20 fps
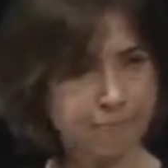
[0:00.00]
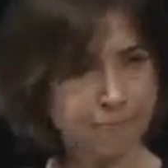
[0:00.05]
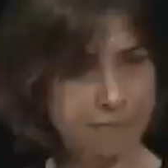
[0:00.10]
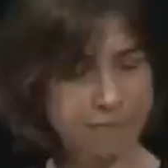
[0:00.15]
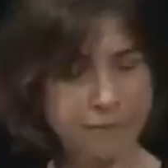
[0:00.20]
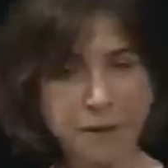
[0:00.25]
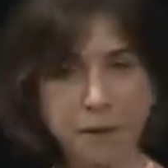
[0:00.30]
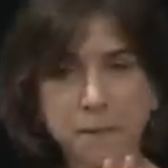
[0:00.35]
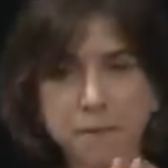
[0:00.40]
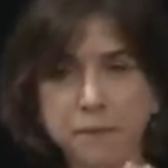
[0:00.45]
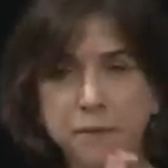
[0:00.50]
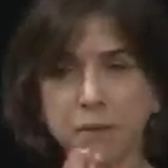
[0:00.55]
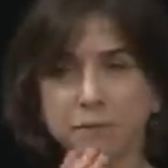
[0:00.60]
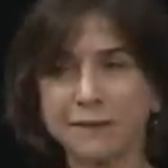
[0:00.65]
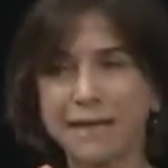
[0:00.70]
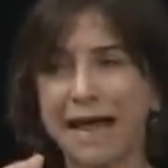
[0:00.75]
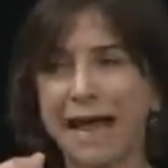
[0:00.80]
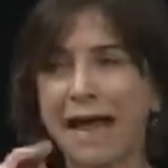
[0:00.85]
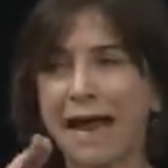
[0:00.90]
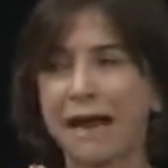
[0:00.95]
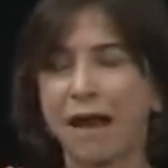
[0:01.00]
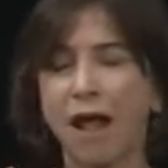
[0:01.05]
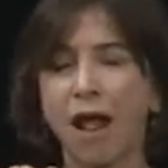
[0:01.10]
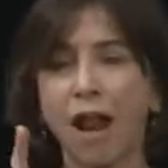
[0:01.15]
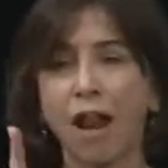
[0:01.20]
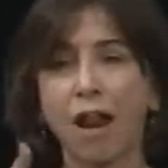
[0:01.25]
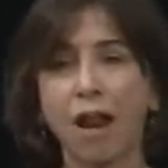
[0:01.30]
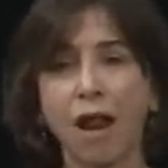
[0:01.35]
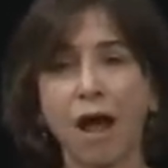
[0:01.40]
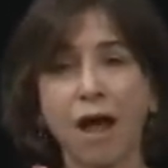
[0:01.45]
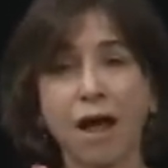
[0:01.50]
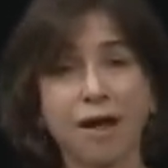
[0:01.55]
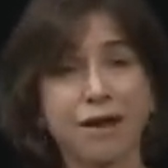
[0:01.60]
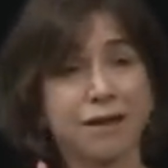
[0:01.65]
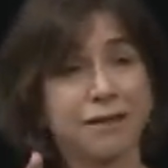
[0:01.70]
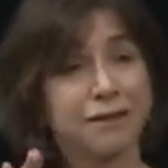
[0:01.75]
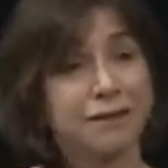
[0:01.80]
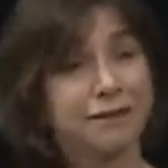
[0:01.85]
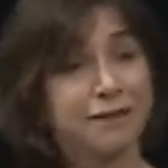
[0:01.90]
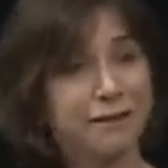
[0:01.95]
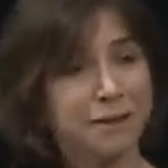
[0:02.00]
And that camaraderie and sportsmanship